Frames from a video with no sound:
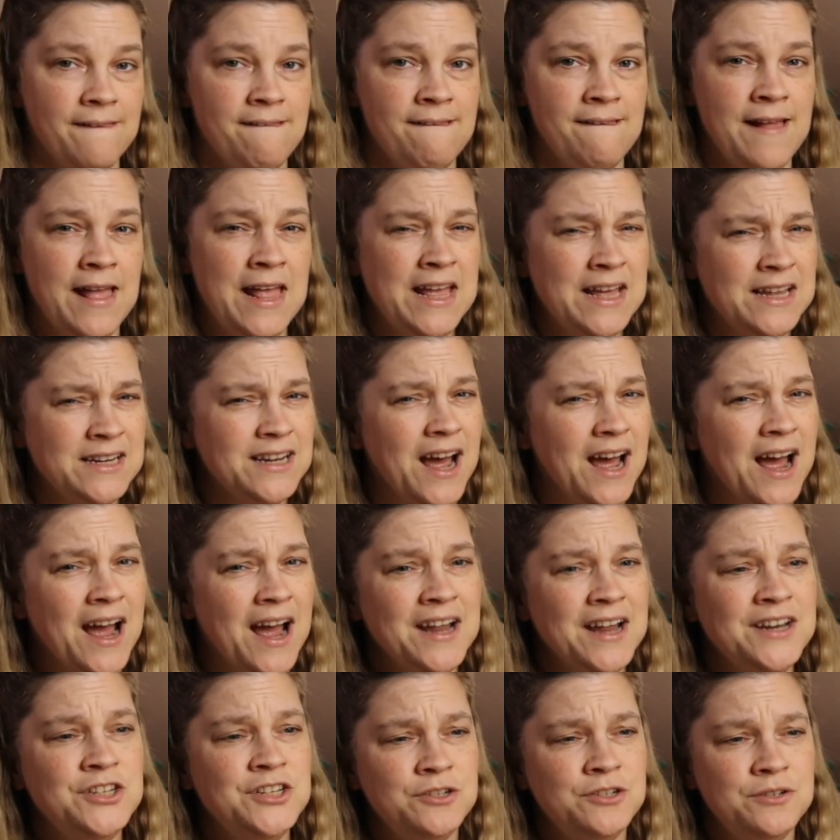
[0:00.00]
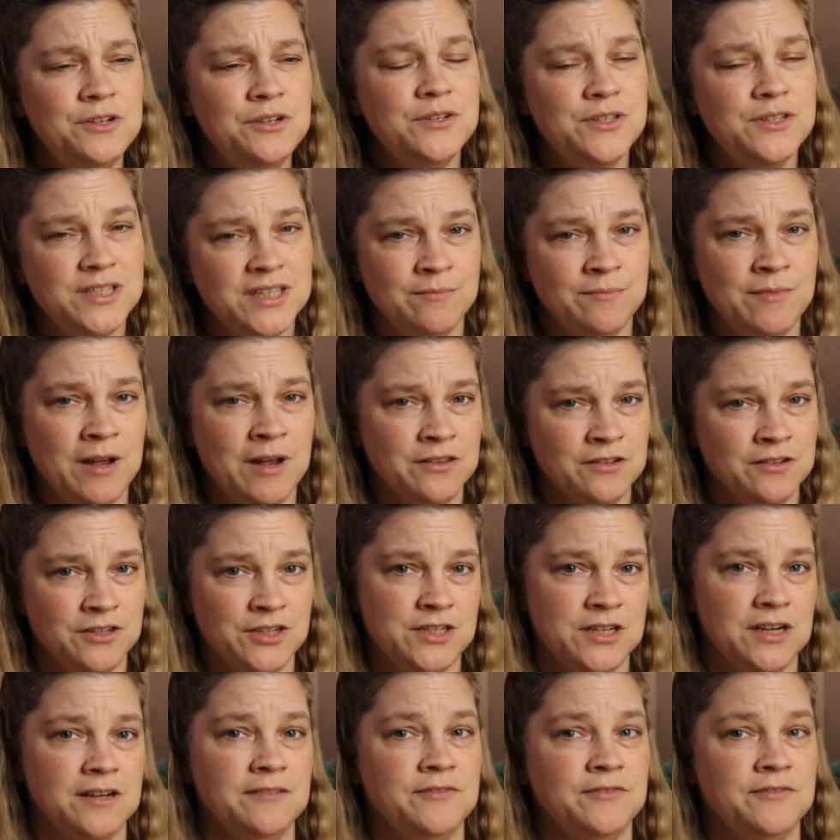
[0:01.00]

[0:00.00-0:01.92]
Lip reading: And I do use some other stuff.